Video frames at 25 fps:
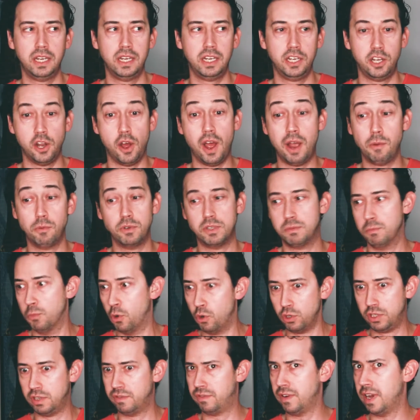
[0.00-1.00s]
You know, I was
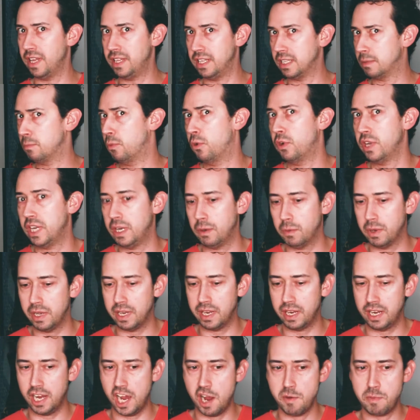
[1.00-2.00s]
mortified this morning when
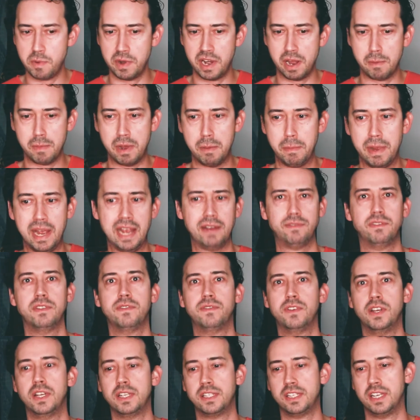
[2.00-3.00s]
I opened up my bag for the
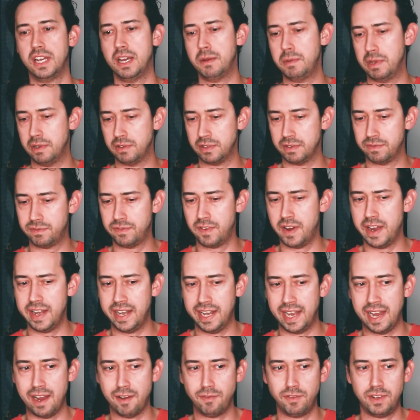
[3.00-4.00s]
first time. There was a fine
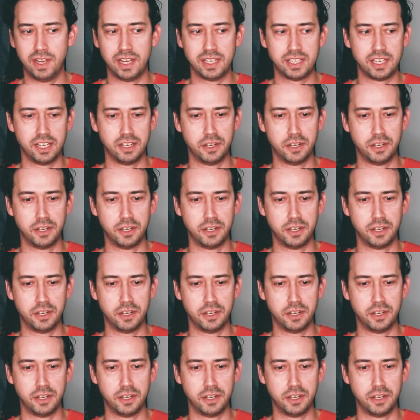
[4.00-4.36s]
layer of dust on